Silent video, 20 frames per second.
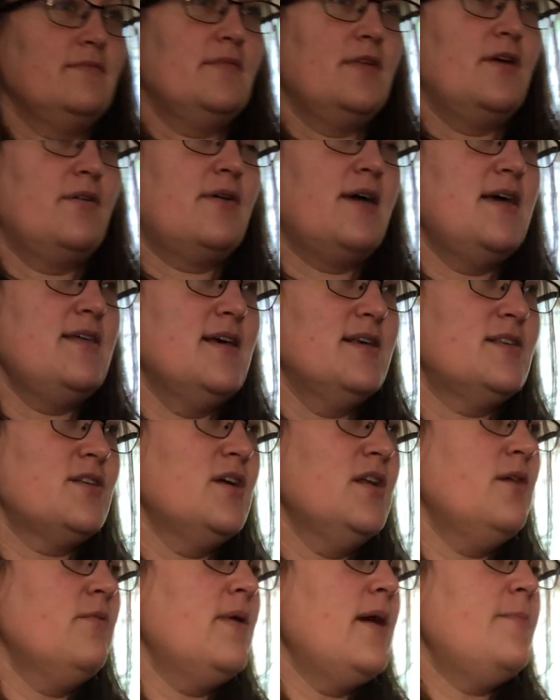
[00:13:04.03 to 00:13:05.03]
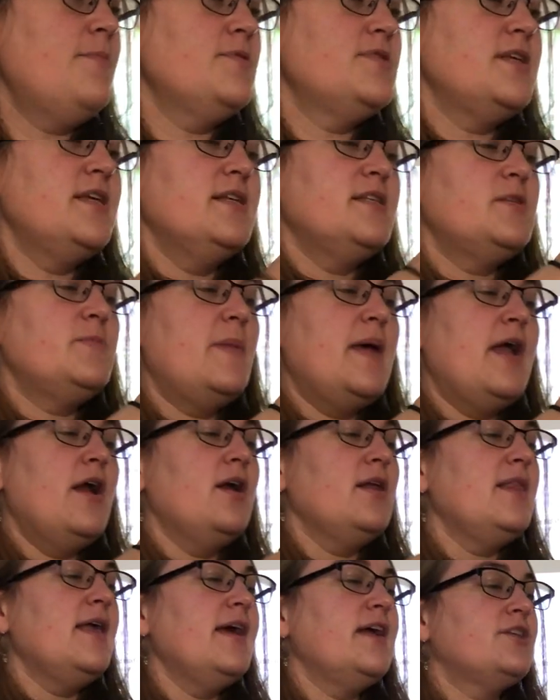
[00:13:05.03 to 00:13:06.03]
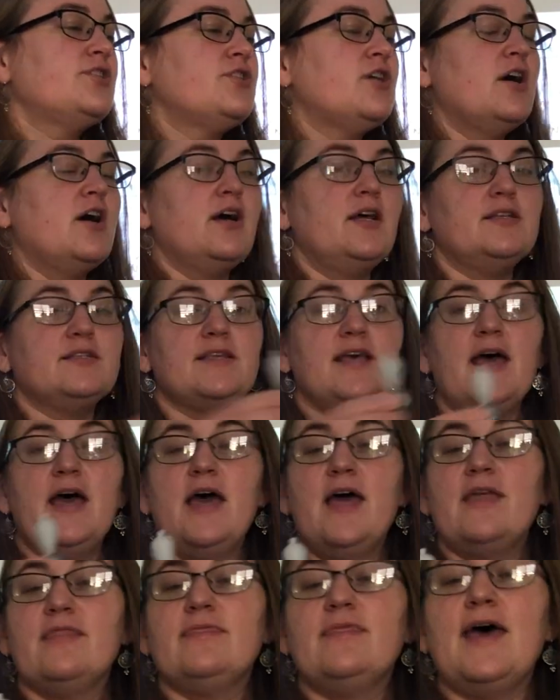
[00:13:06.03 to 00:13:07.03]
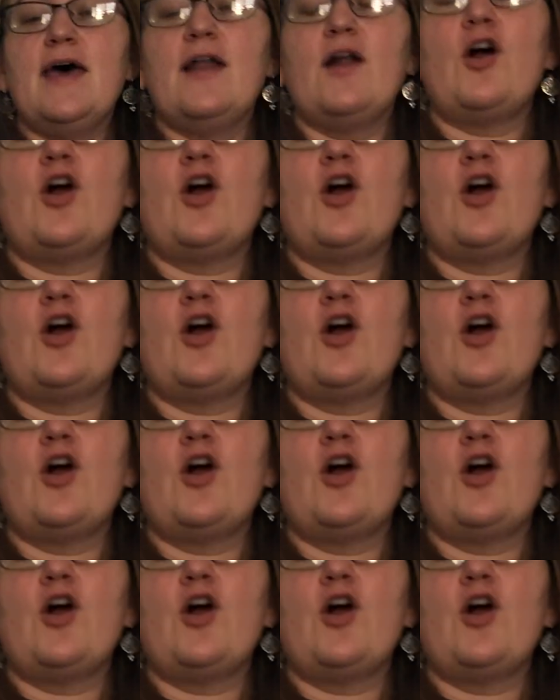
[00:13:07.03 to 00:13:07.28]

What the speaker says: Okay, that's going to represent spare electrons that